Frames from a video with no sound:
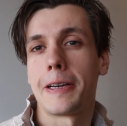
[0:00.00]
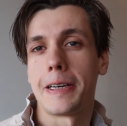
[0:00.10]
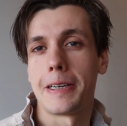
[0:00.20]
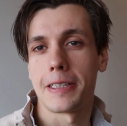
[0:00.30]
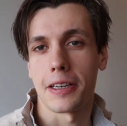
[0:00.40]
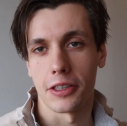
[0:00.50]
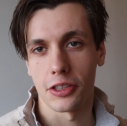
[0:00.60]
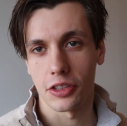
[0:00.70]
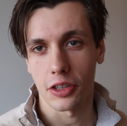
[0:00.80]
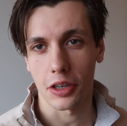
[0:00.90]
is
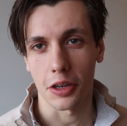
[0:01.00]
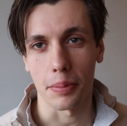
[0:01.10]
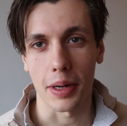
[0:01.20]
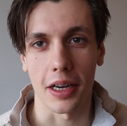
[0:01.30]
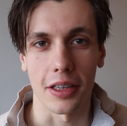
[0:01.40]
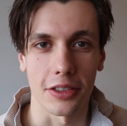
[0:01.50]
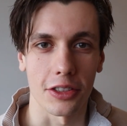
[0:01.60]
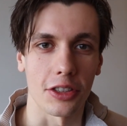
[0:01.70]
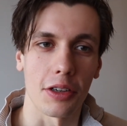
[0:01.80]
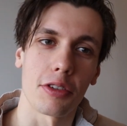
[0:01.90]
also talking about
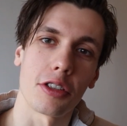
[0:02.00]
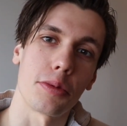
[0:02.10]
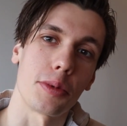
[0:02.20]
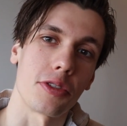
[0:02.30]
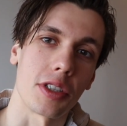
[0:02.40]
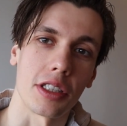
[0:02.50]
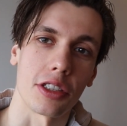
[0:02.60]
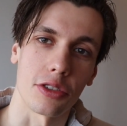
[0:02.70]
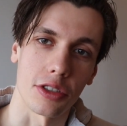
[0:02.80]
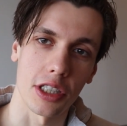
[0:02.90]
the difference between a
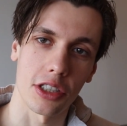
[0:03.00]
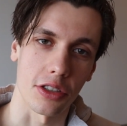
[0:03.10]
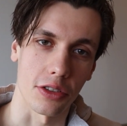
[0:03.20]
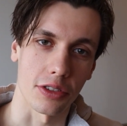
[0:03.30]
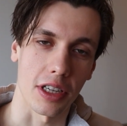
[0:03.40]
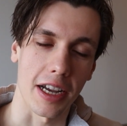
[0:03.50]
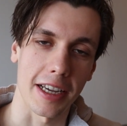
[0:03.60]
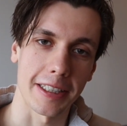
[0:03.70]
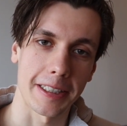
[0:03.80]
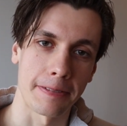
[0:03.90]
traditional
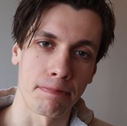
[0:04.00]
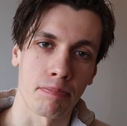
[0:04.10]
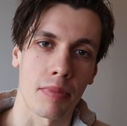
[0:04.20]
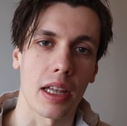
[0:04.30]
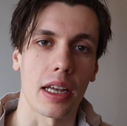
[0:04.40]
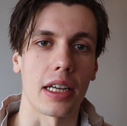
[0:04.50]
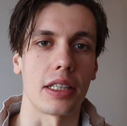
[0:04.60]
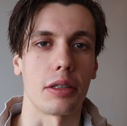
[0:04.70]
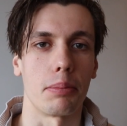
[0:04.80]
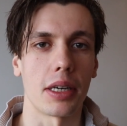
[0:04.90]
diet
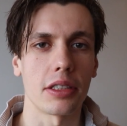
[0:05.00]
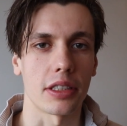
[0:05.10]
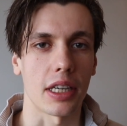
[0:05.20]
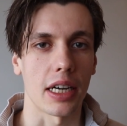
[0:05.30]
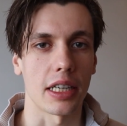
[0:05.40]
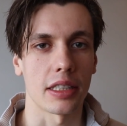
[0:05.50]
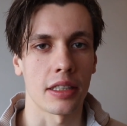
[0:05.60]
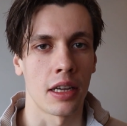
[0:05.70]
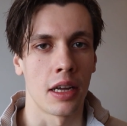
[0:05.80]
and the modern diet,